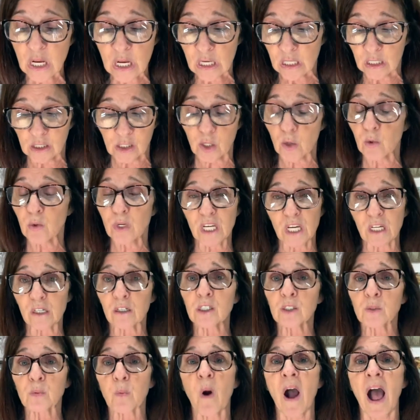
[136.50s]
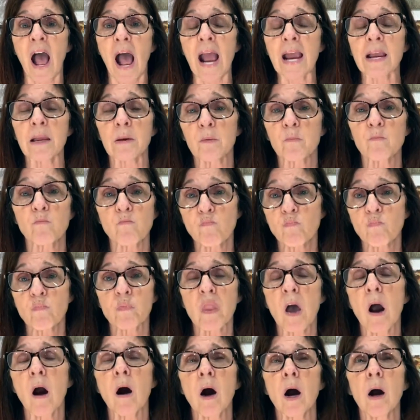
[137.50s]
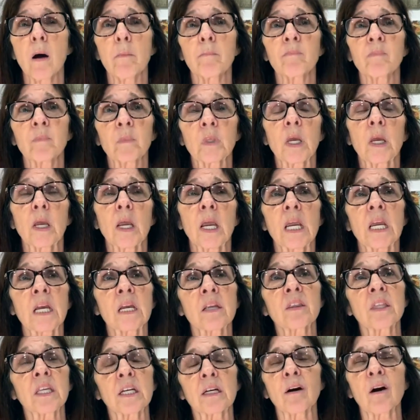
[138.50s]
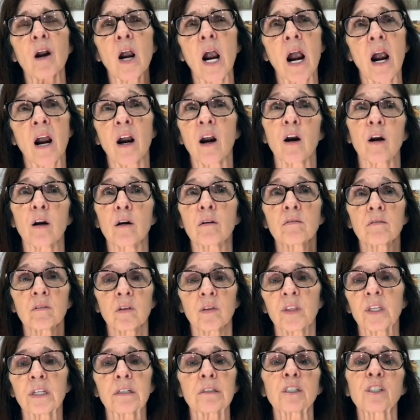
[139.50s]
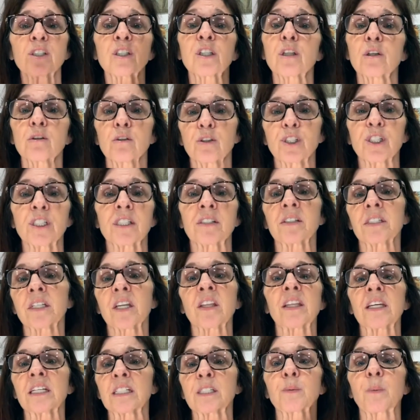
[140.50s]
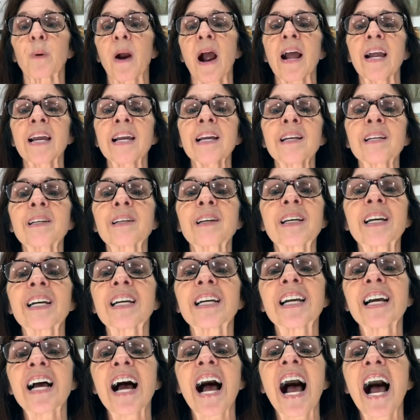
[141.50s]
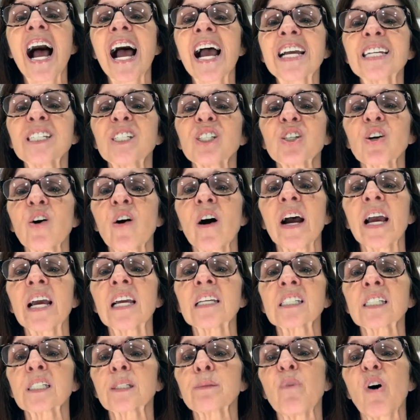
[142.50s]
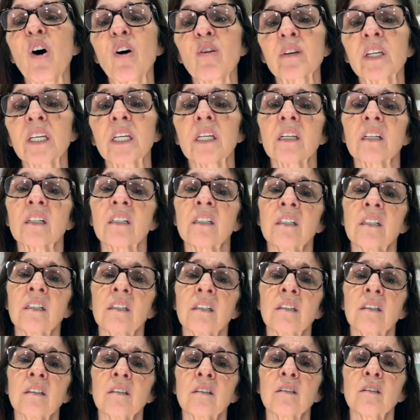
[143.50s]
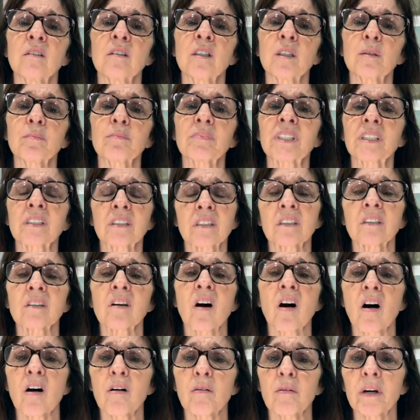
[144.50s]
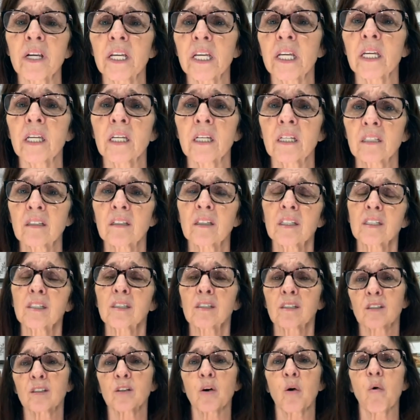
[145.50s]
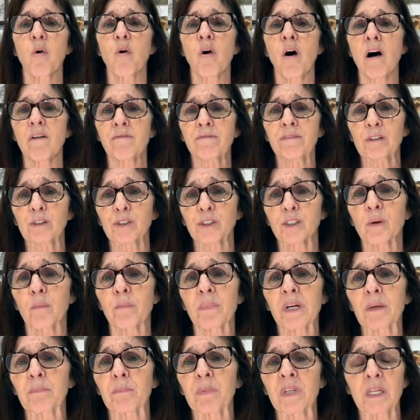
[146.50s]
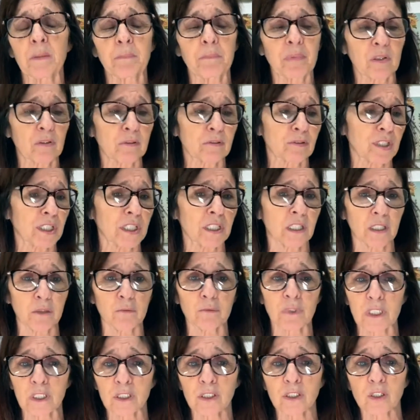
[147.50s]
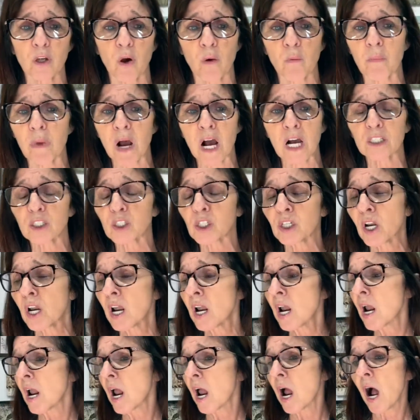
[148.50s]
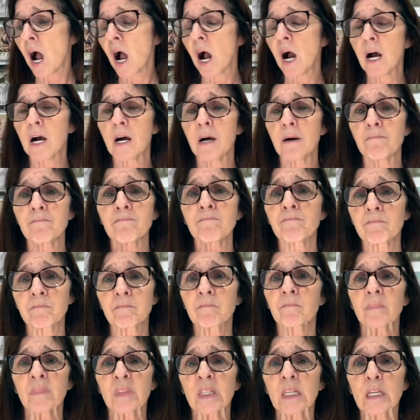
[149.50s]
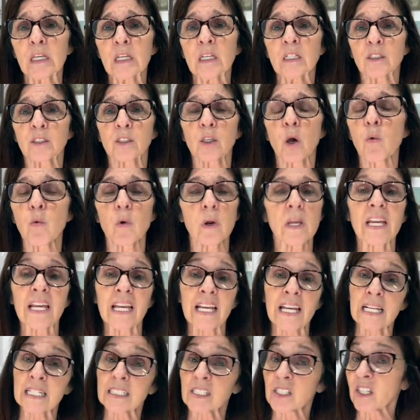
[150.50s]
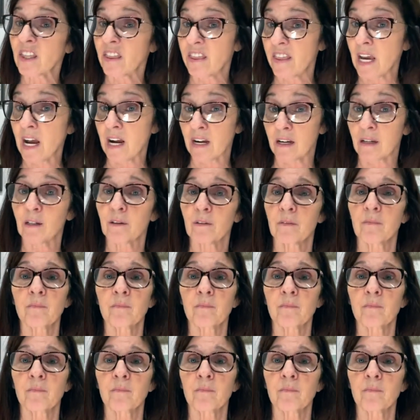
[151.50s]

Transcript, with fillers: So here's why. Um, and there are there are solutions to this, right? Hi, Joy, Smokey. Oh, I'm sorry. That's so awful. So many people are dealing with so much. Um, so it's thick.